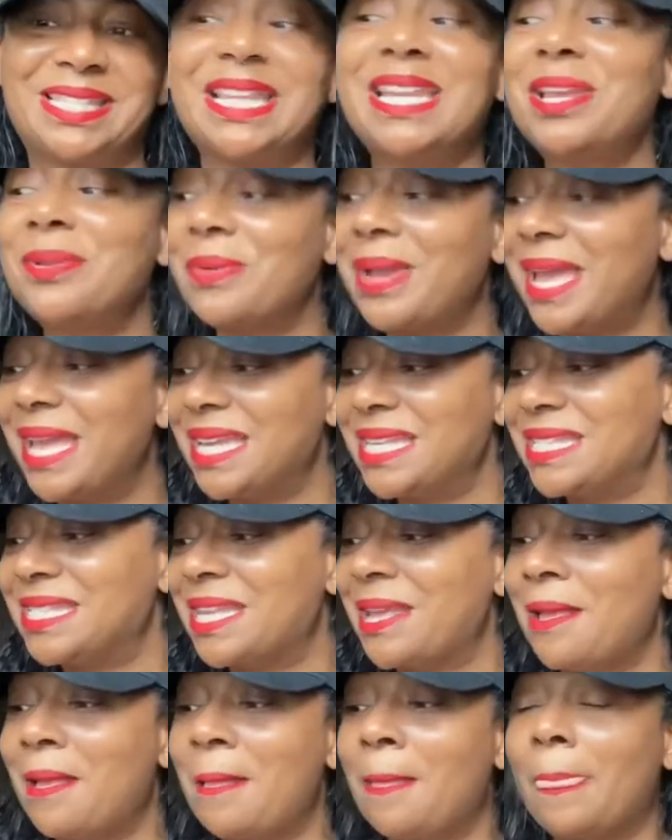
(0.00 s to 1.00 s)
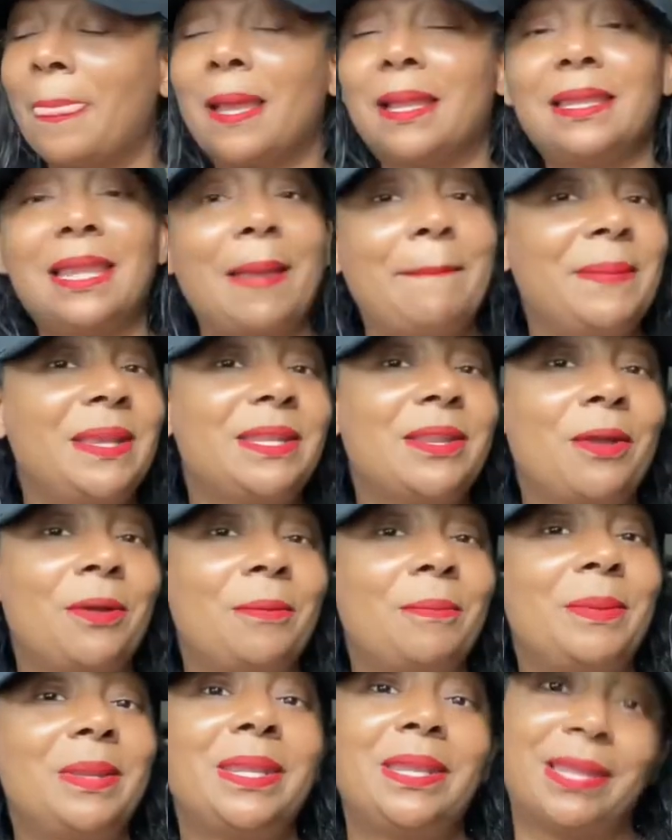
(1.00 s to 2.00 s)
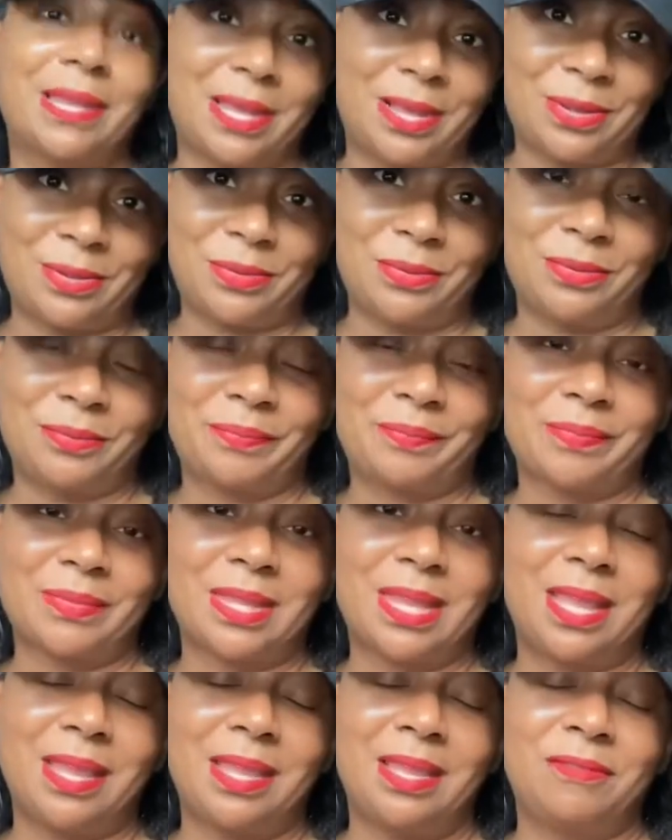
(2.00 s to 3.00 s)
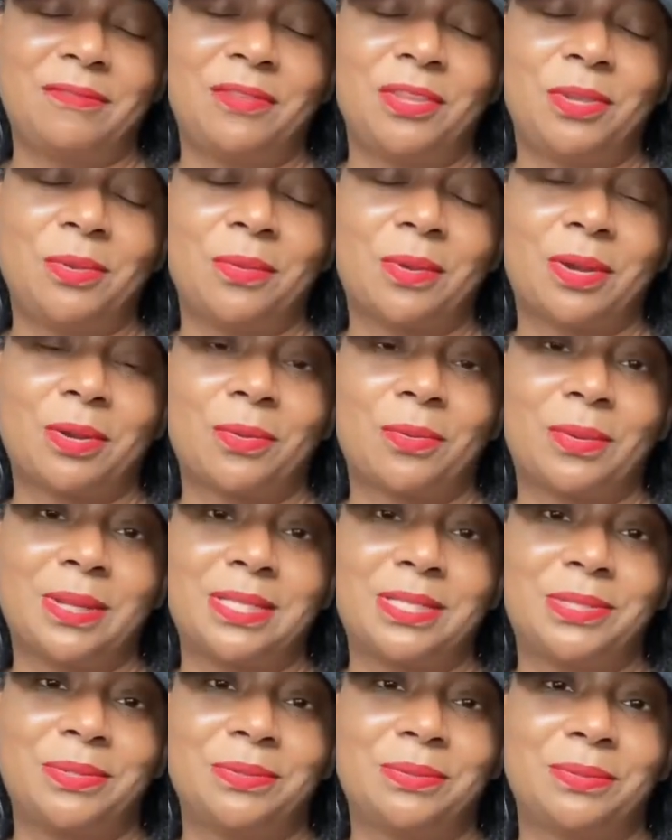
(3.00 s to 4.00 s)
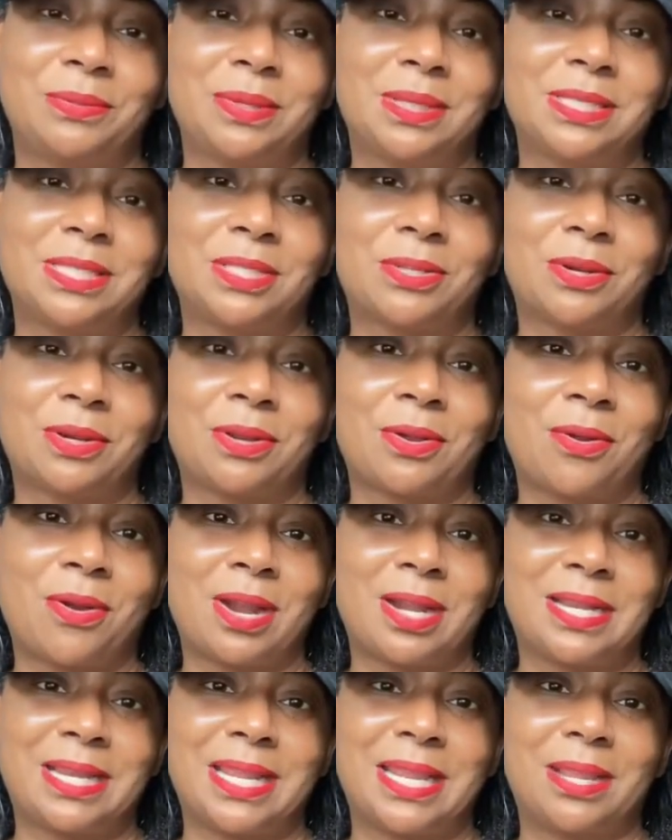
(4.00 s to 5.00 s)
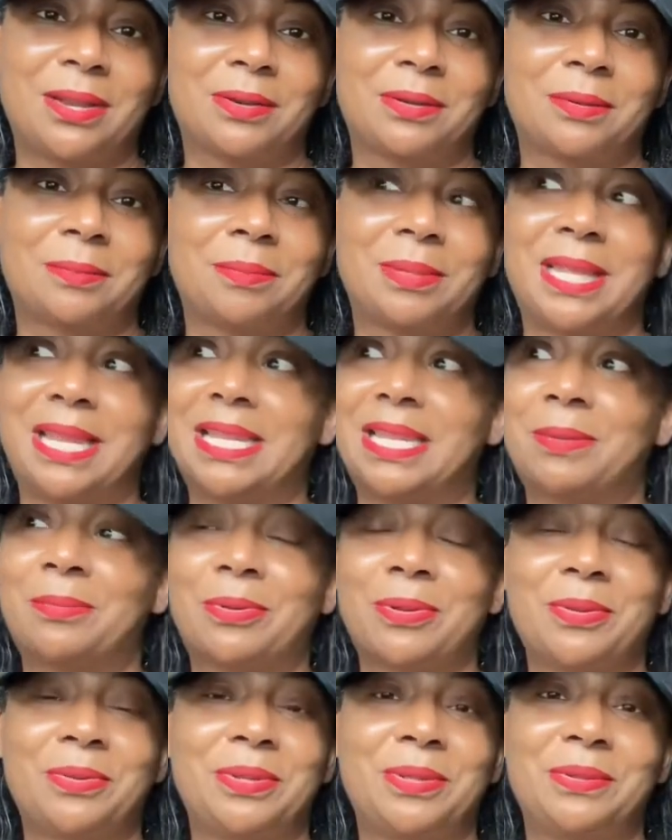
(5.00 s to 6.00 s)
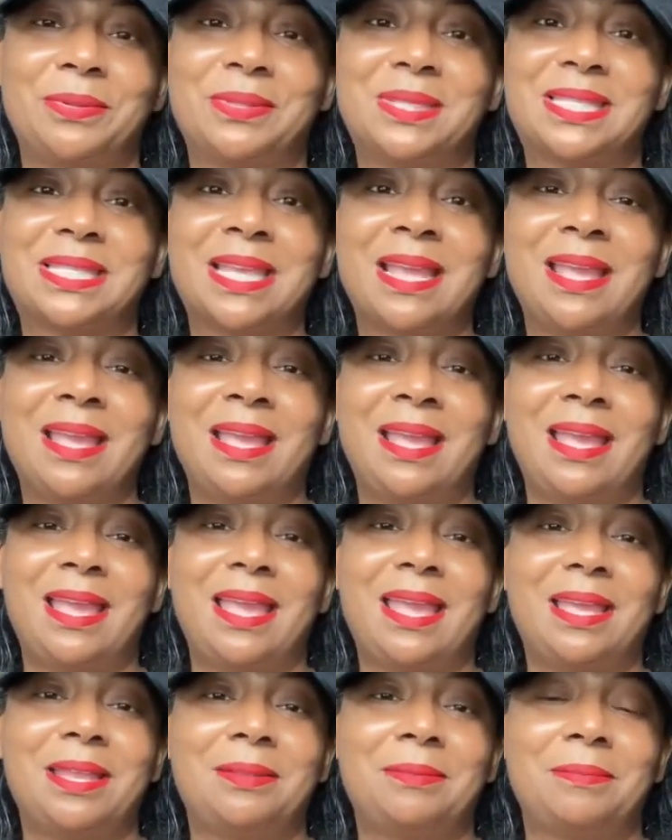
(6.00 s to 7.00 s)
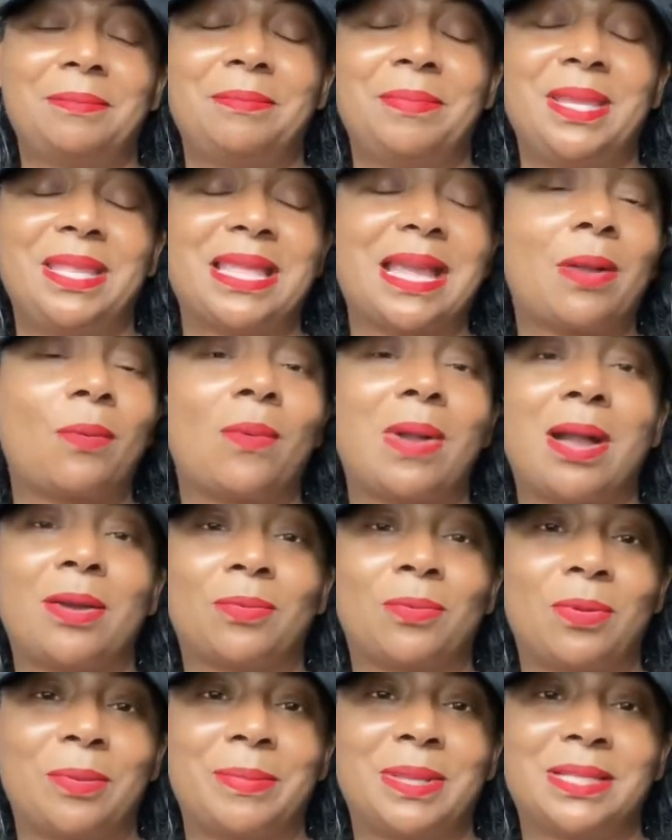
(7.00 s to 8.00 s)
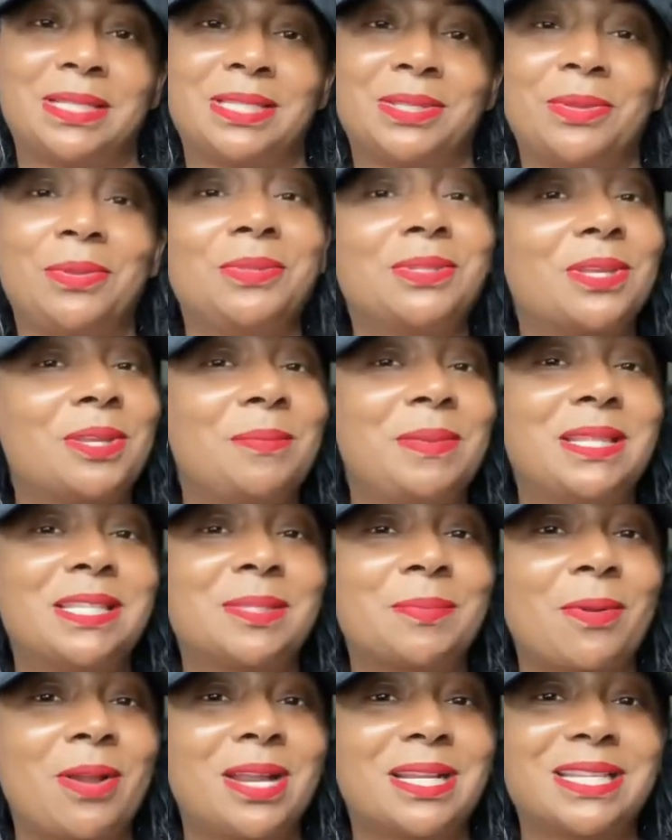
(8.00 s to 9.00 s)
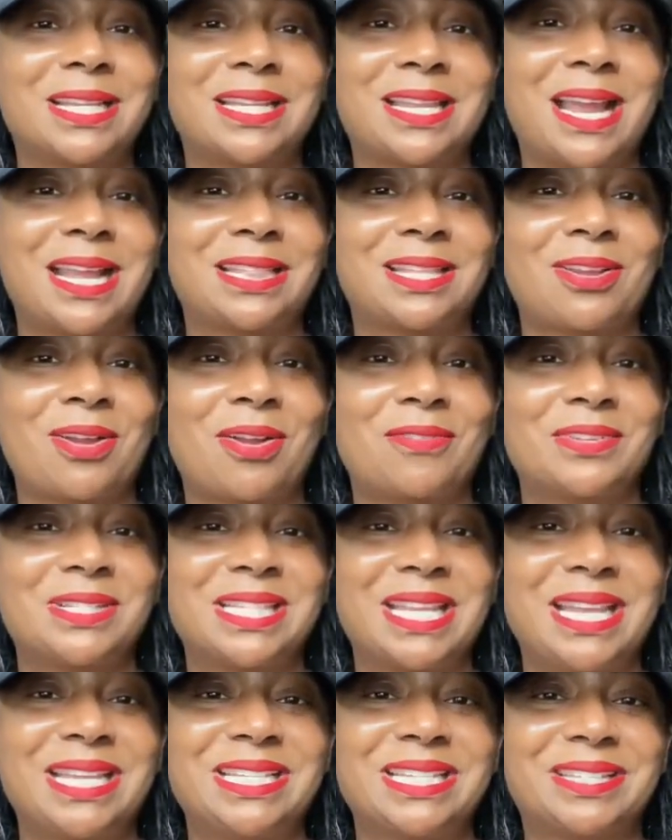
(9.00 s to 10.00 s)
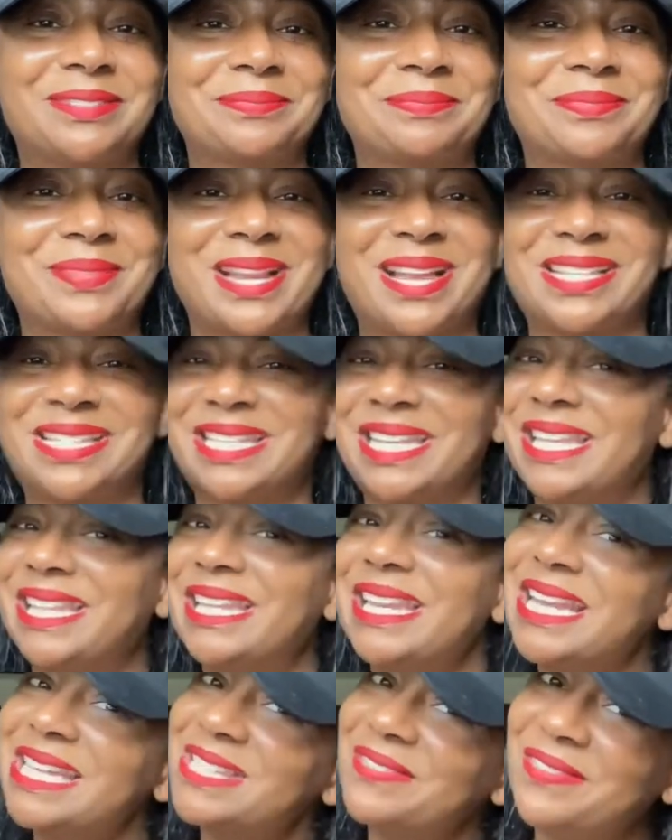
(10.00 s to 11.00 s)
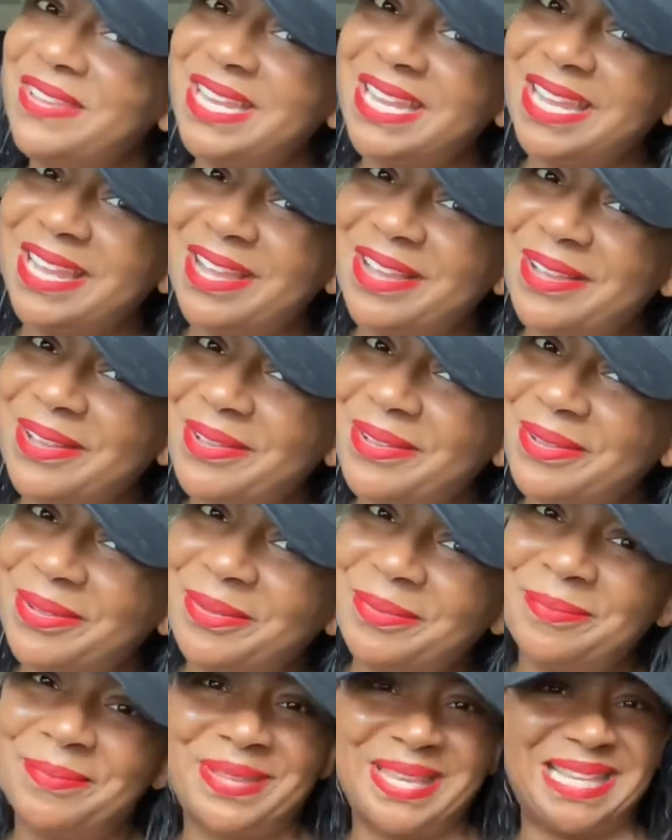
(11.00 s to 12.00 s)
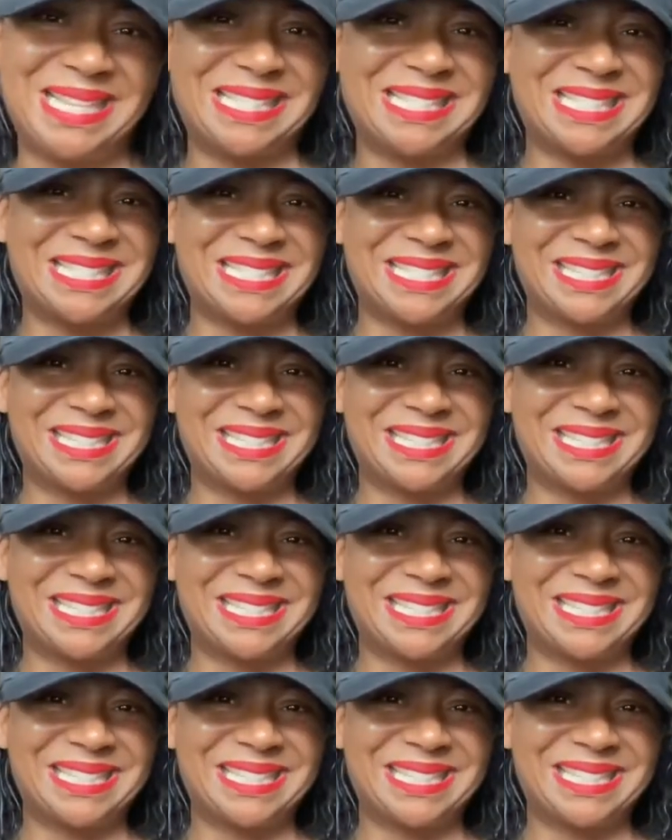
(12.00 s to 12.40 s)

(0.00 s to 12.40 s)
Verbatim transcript: So anyways, let me know below if you are going to start gardening or planting produce and be that wild woman. So who's going to be the spark to ignite the conversation? I'll see you in the next video. Peace.